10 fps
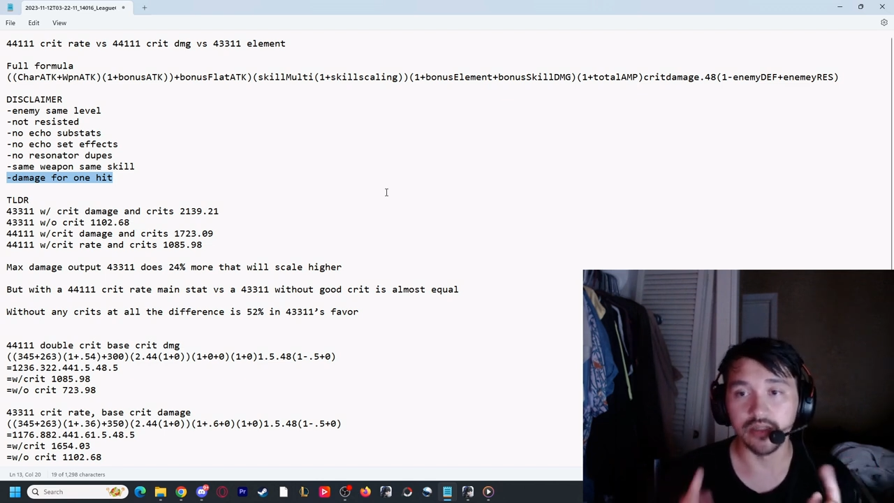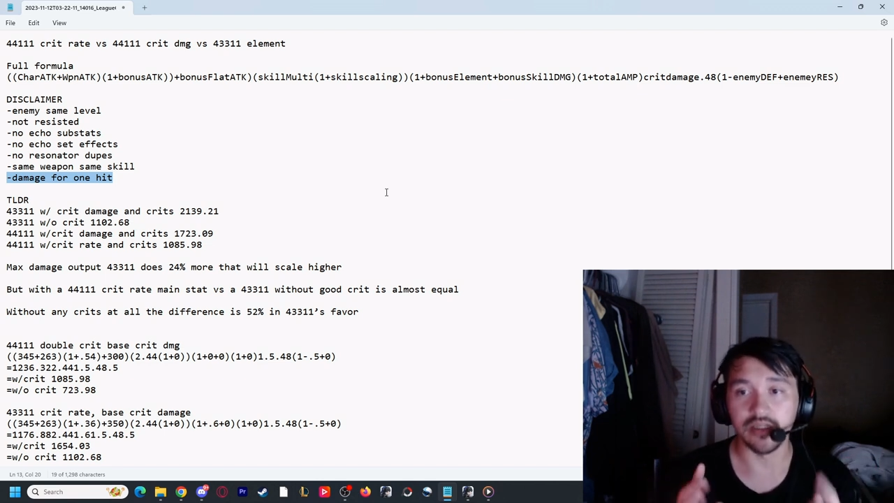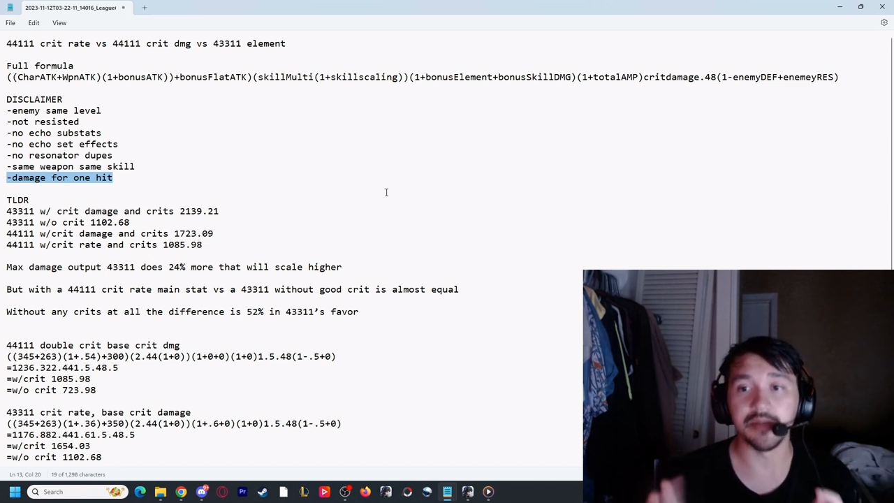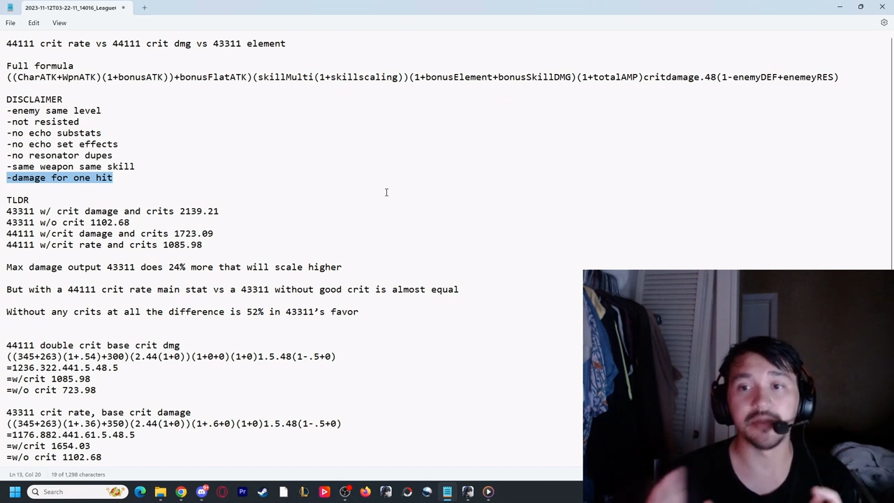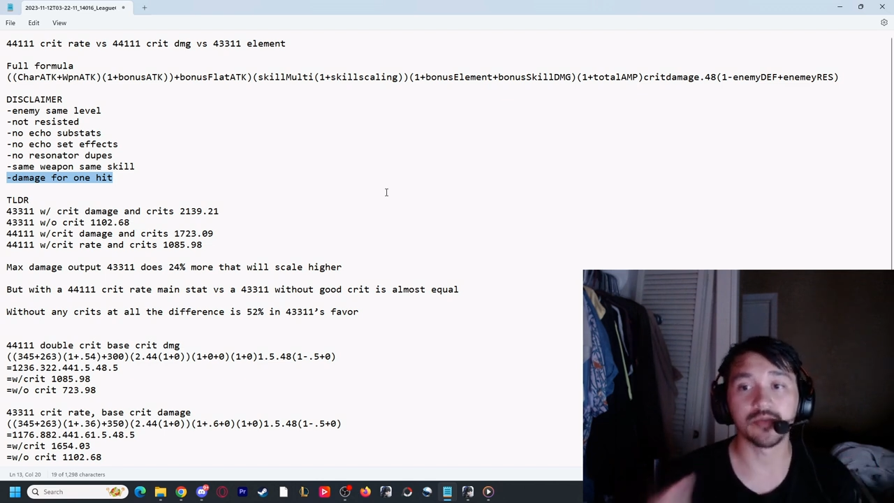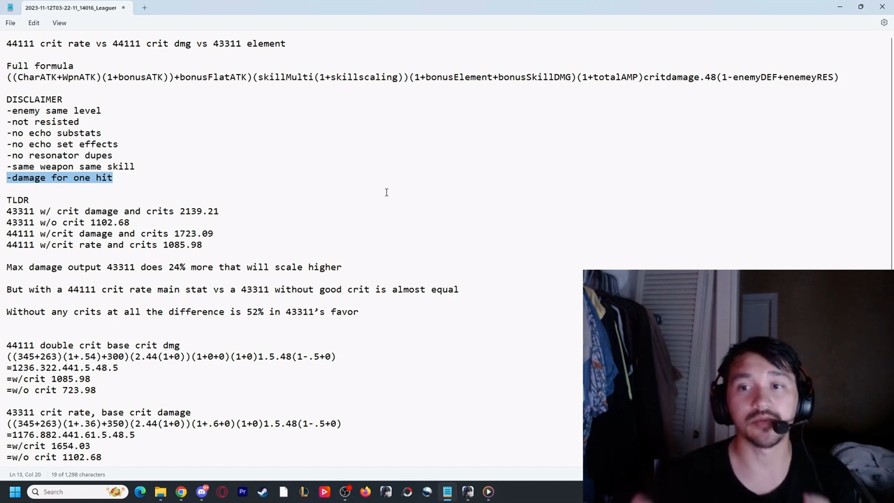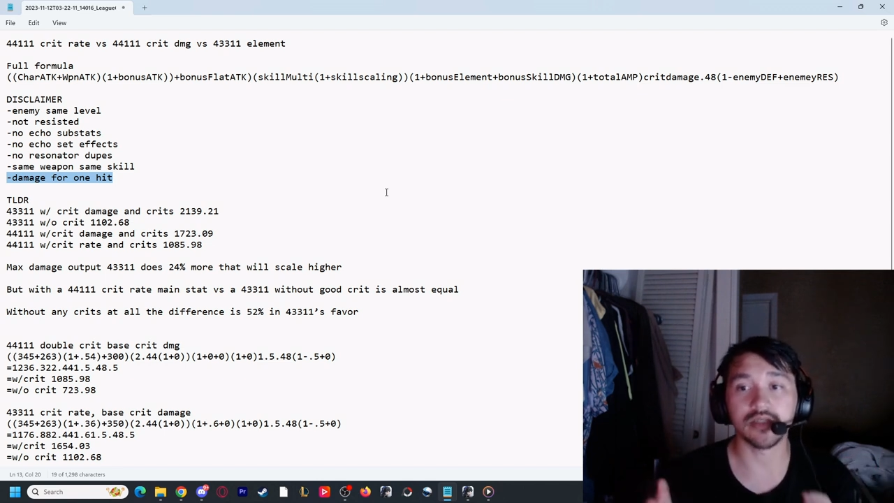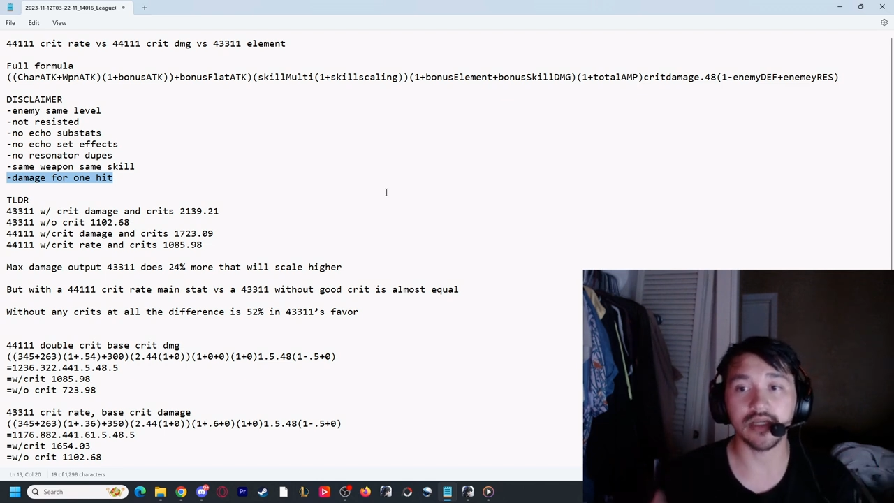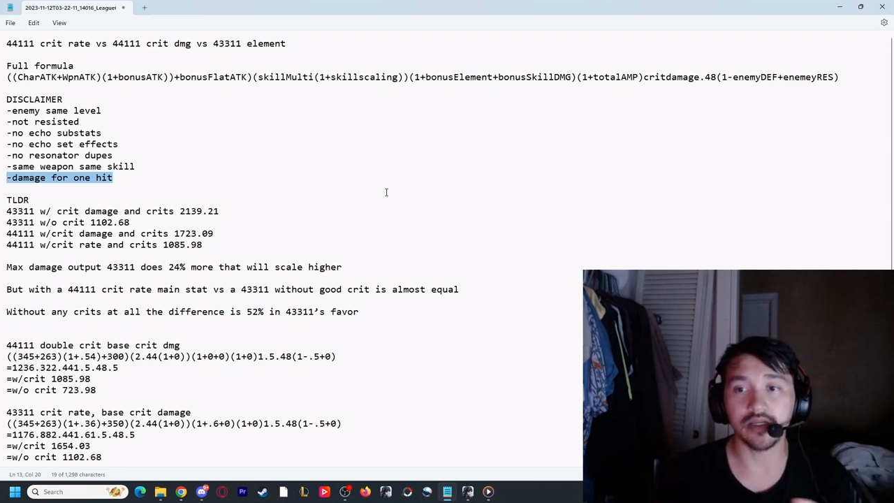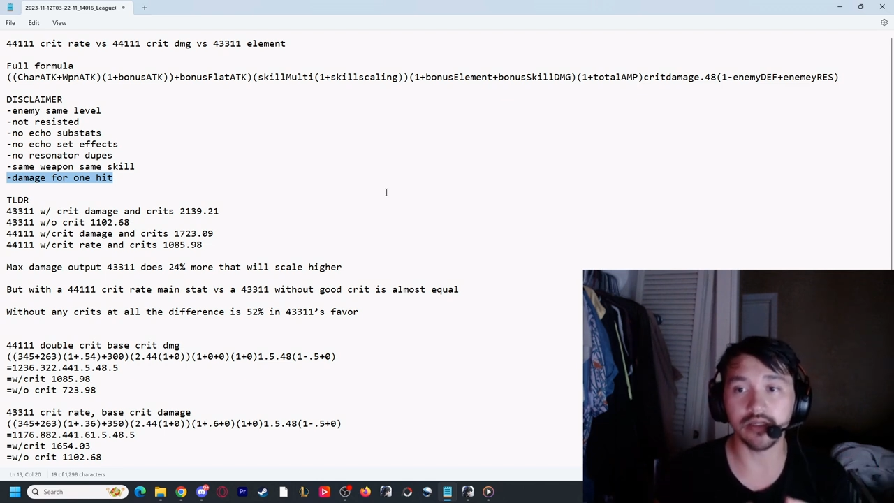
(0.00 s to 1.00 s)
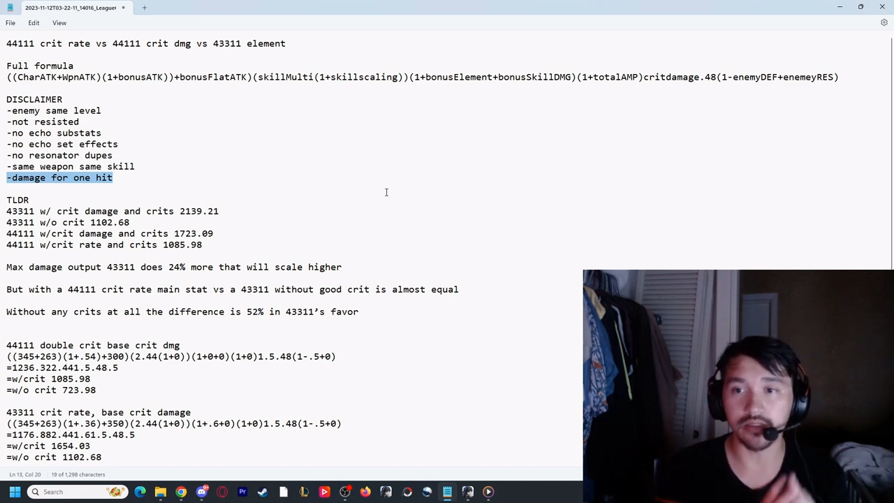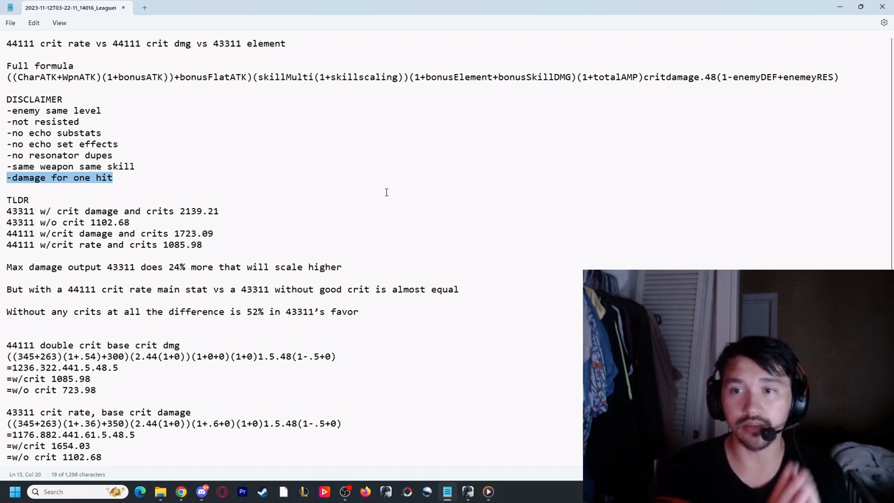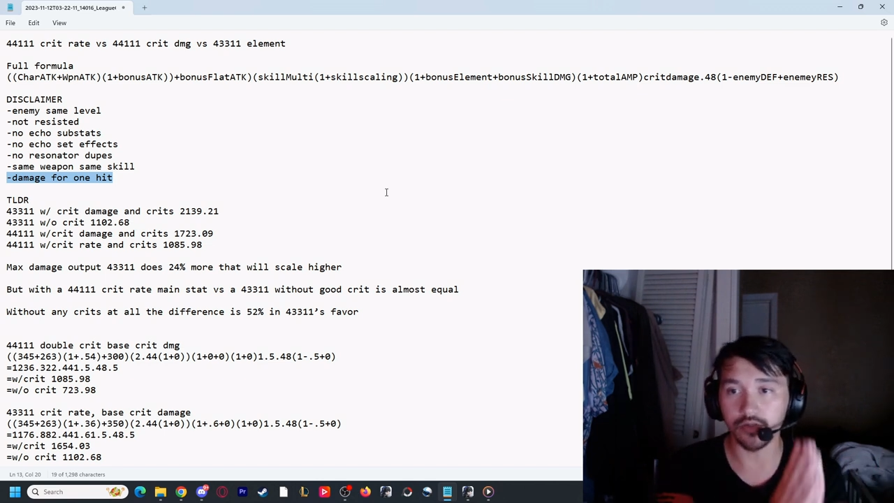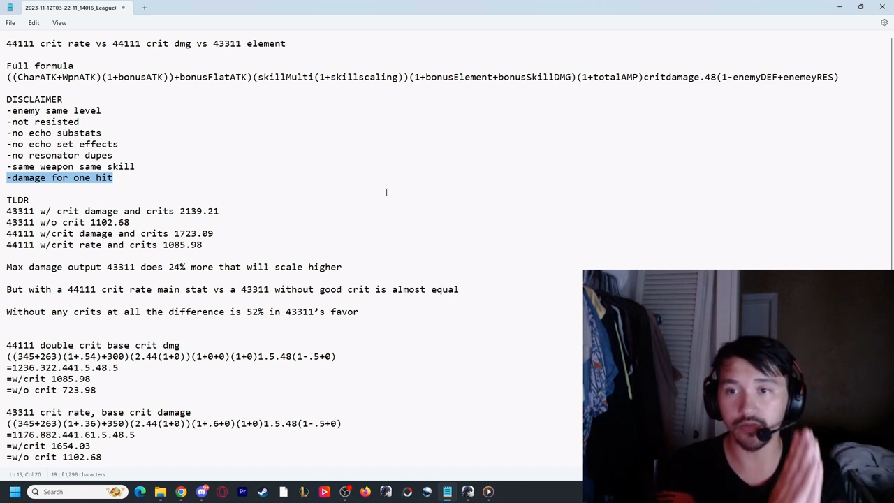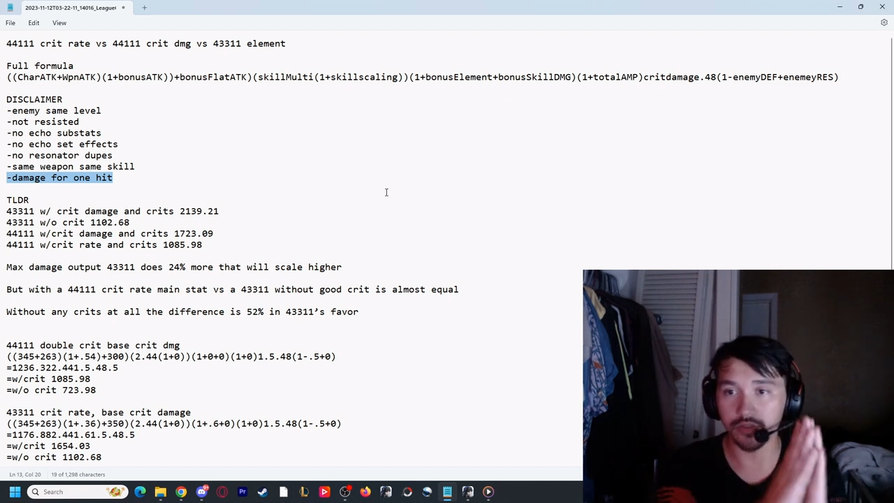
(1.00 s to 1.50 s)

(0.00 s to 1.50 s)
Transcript: Damage per second is over